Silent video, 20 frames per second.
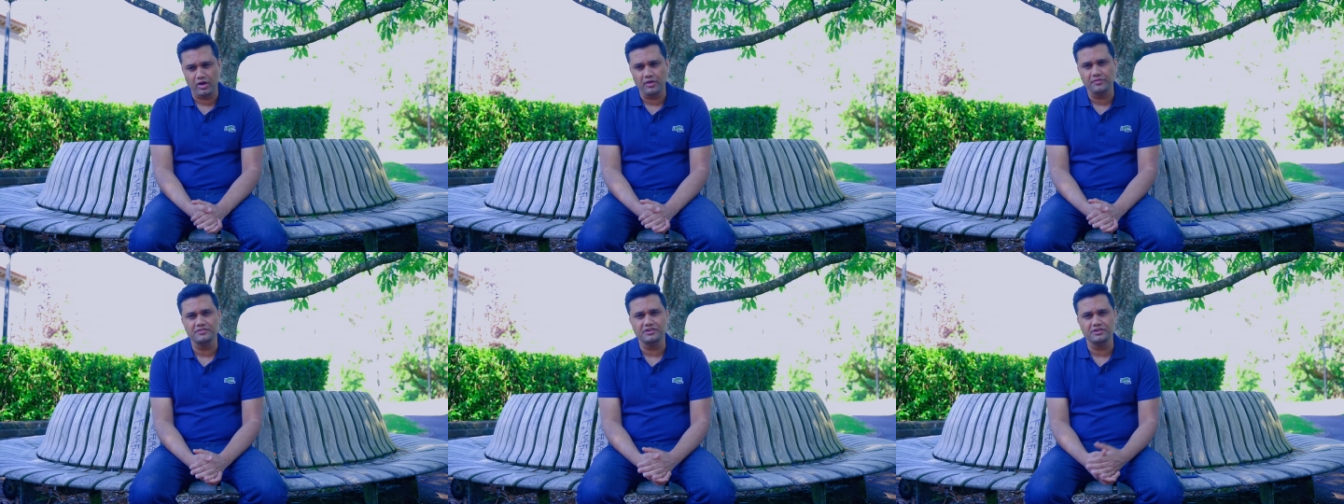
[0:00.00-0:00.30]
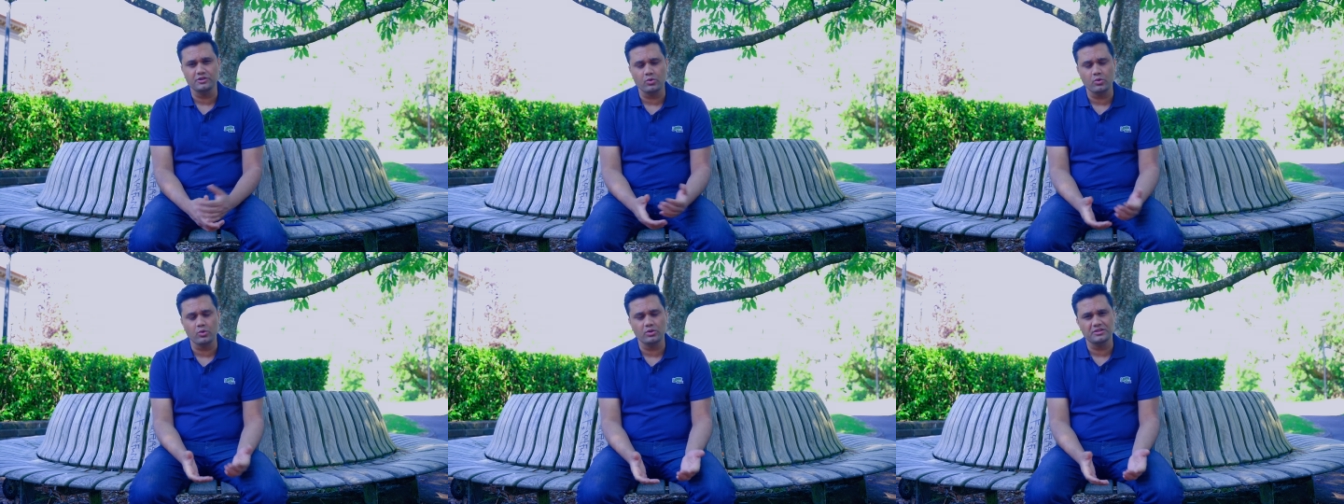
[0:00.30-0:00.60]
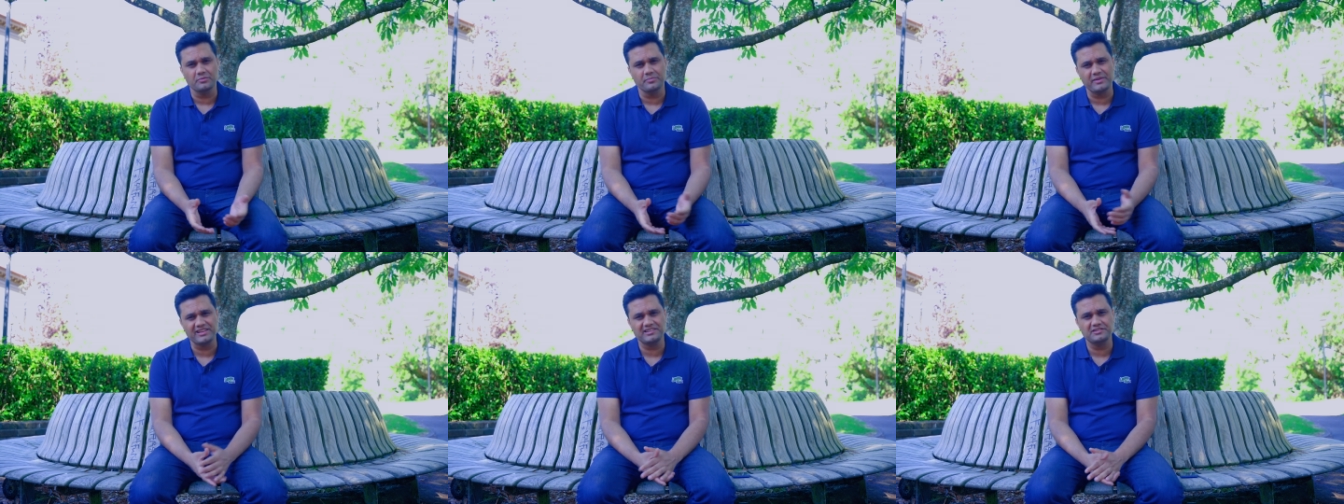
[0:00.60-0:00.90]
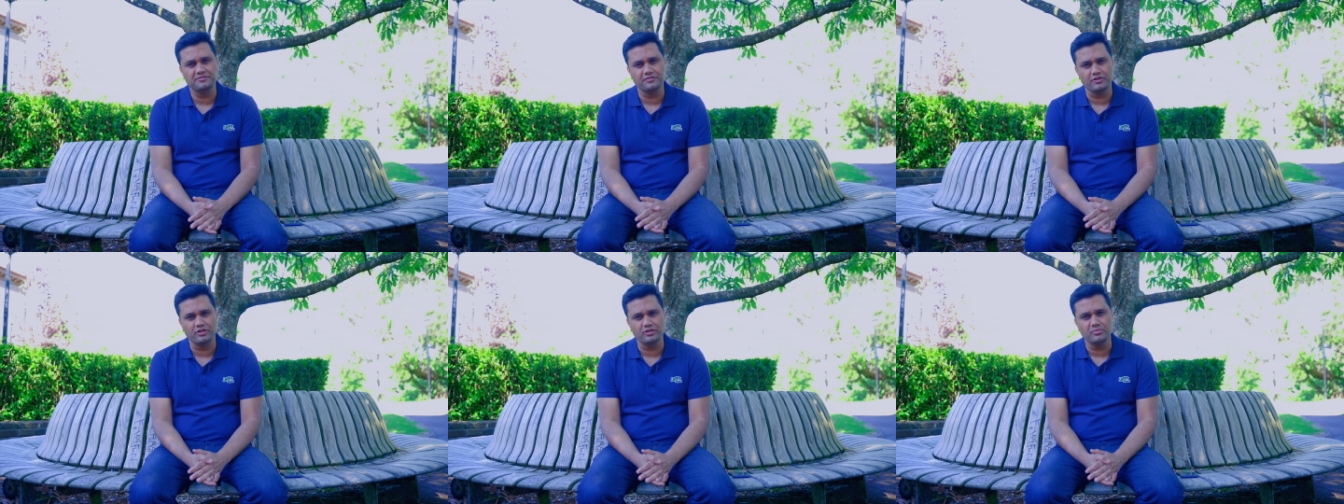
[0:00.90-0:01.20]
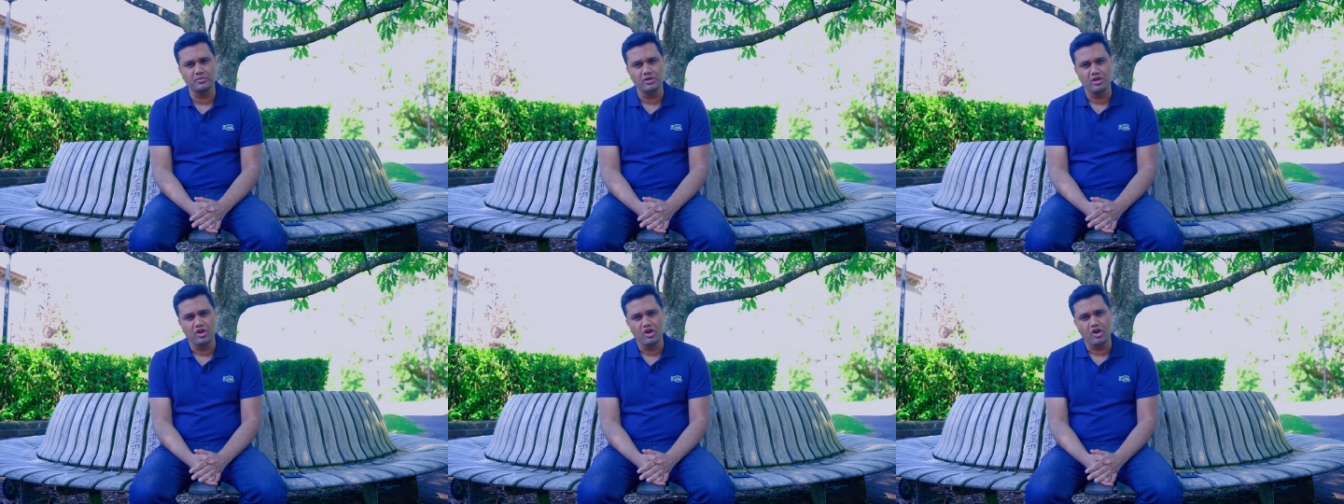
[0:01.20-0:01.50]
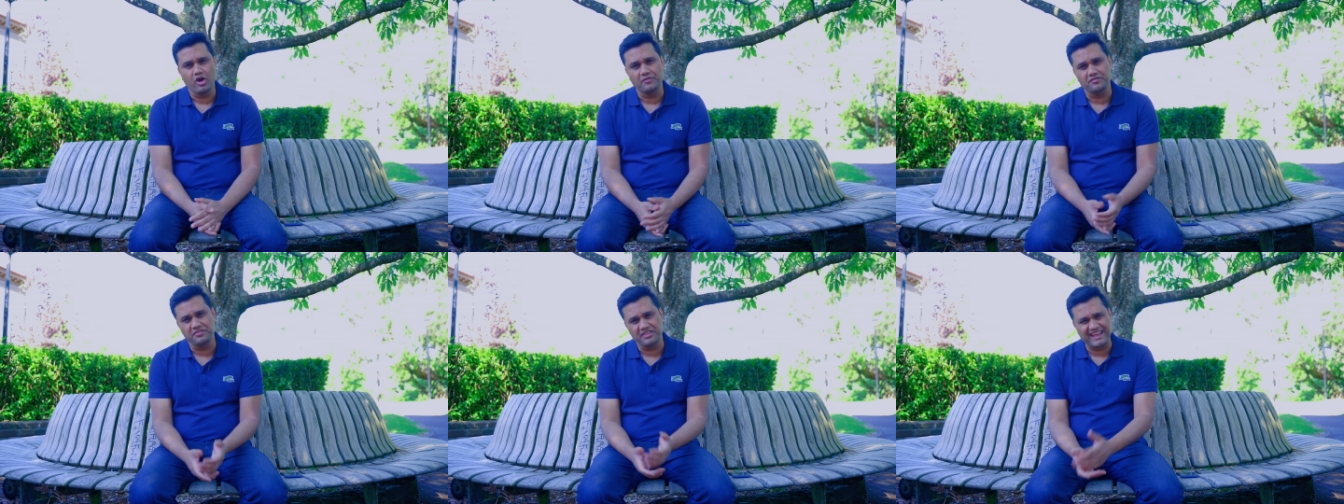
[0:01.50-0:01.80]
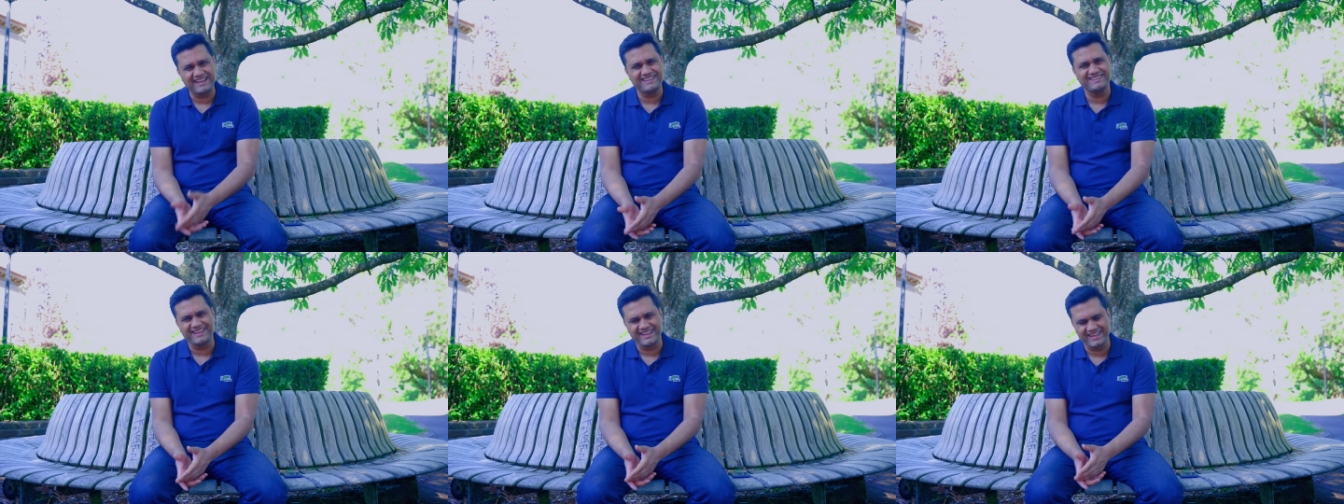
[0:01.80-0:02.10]
often called the best film of
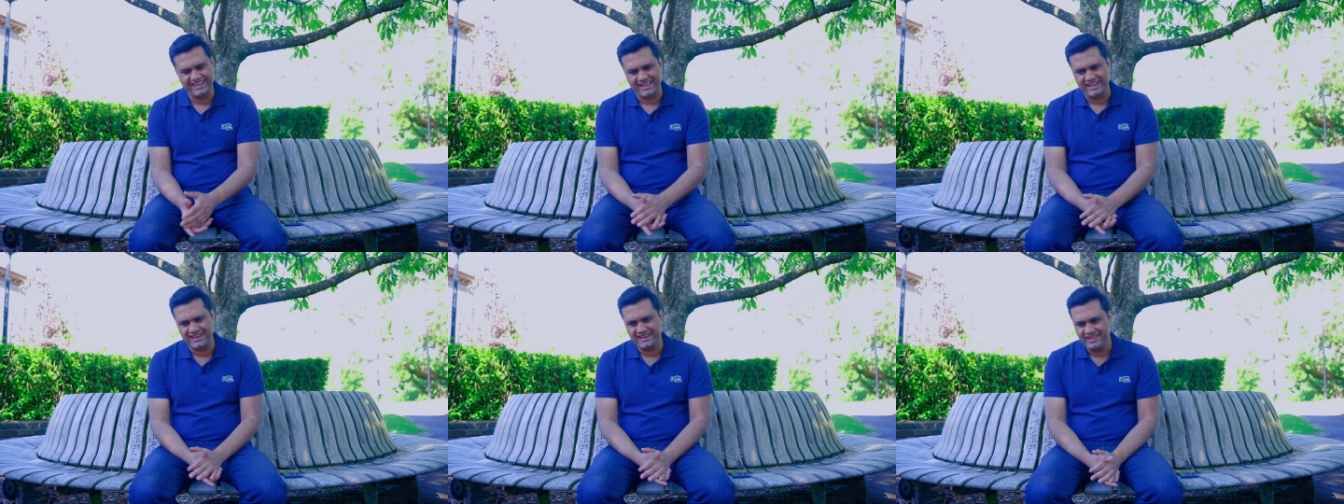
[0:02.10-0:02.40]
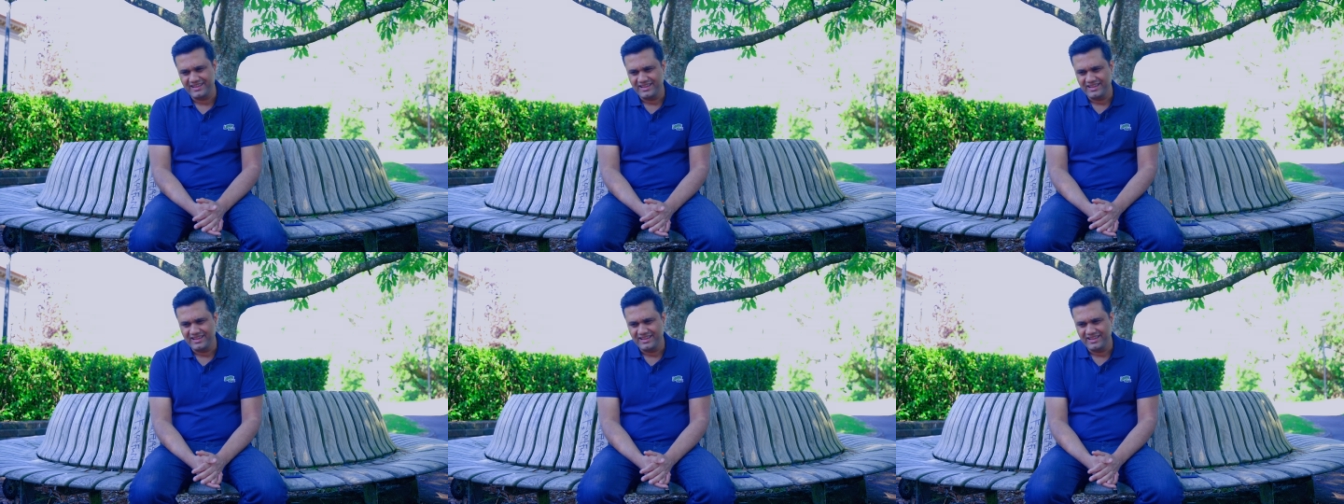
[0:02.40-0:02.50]
that decade.